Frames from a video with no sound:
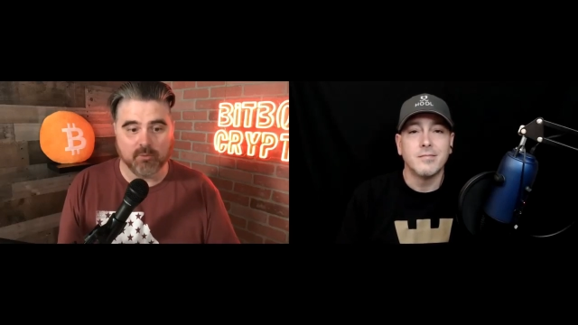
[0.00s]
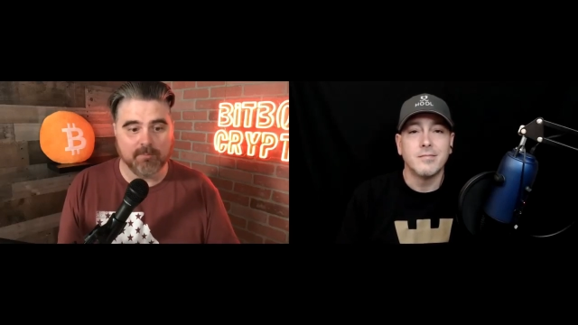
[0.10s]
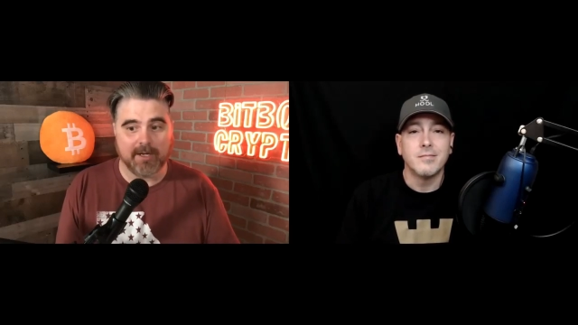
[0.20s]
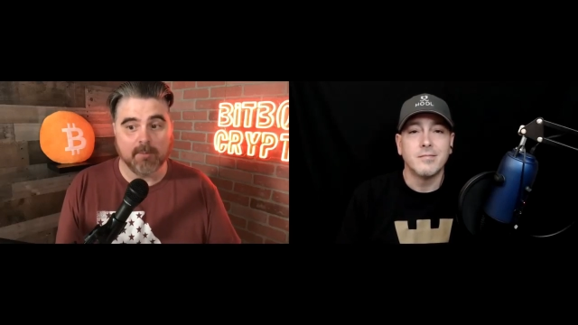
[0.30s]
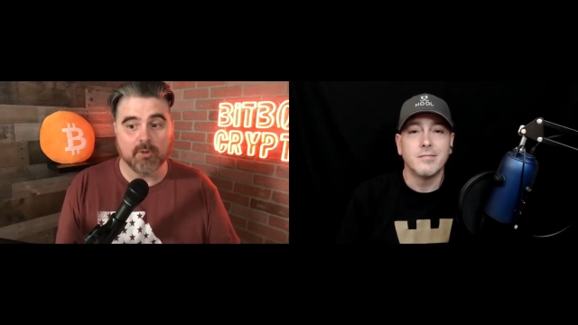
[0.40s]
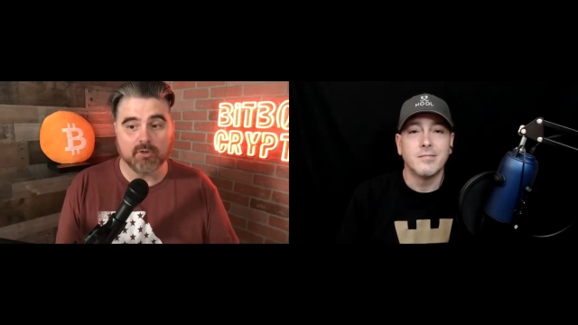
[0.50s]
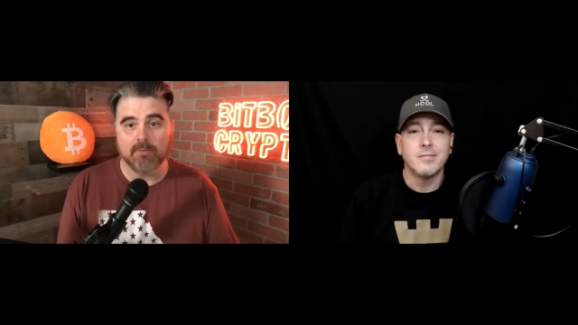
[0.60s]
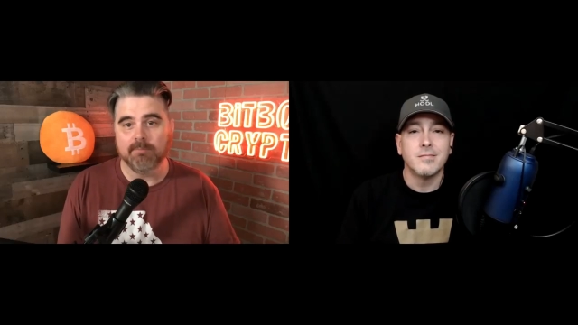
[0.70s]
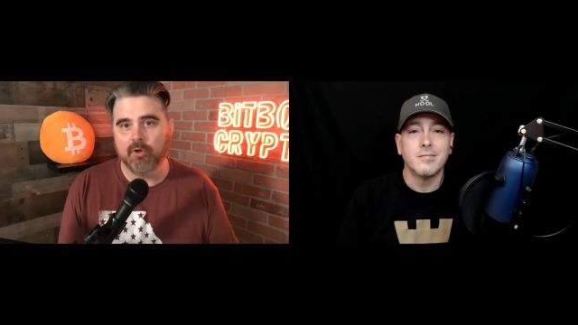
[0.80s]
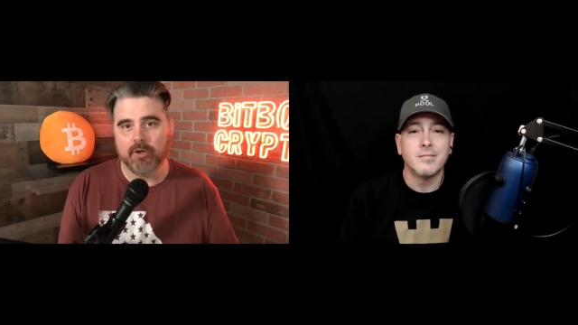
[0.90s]
Speaker 1: when my numbers
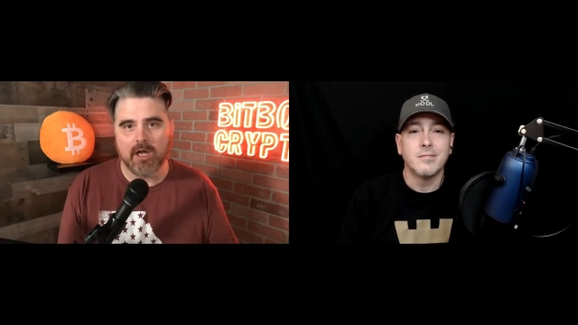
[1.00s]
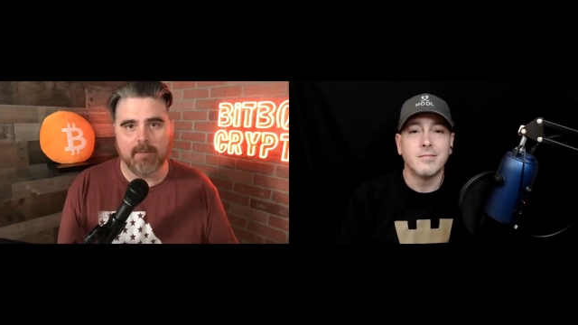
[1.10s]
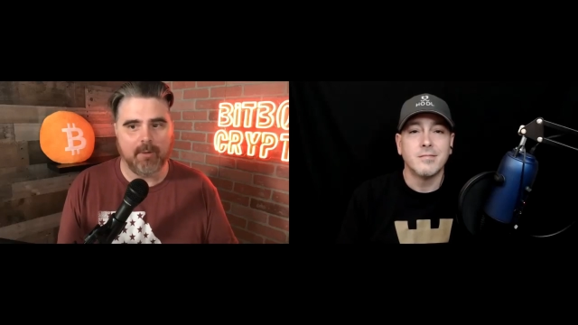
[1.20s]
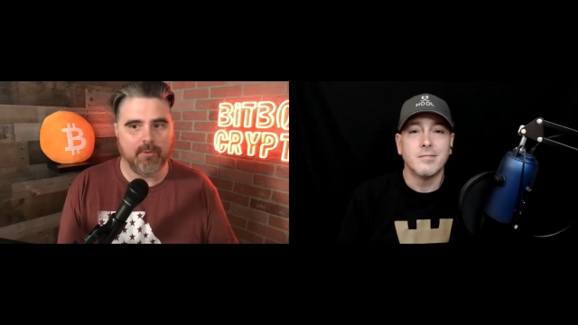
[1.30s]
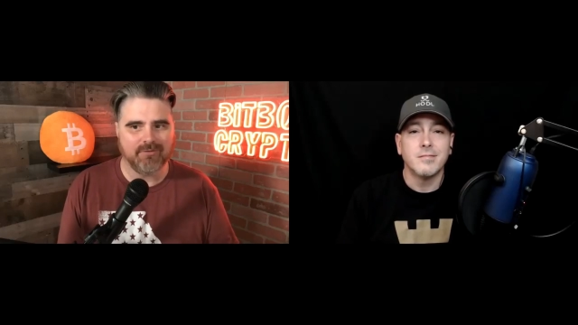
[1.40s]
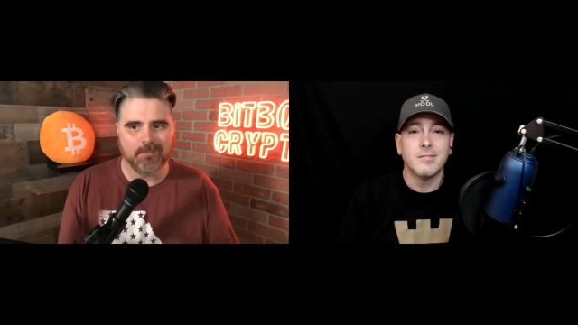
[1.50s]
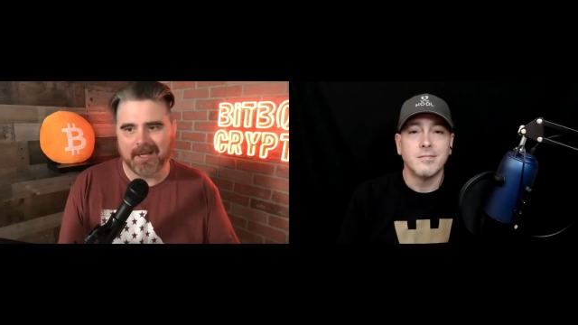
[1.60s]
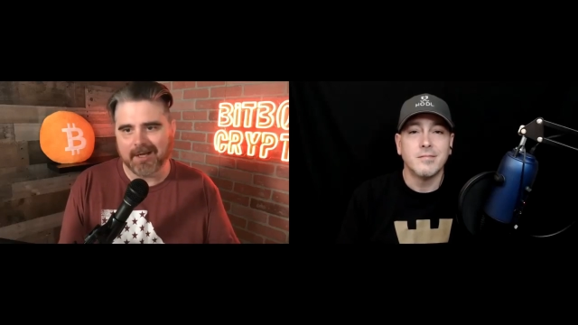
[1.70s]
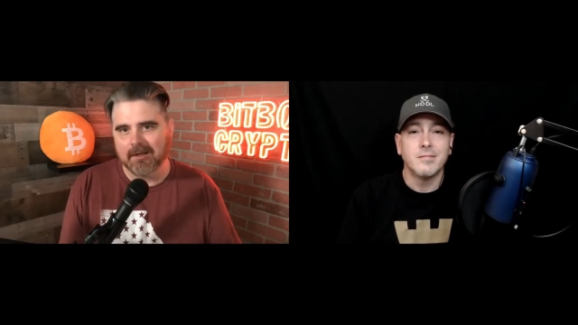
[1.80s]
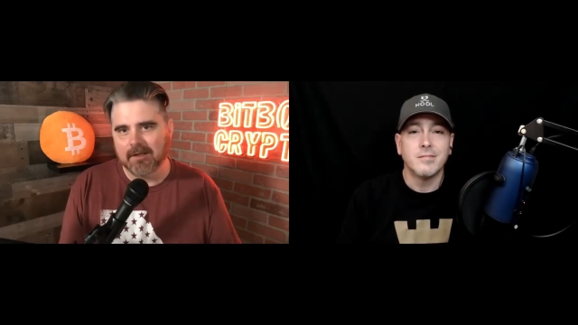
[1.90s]
started blowing up, I went from like,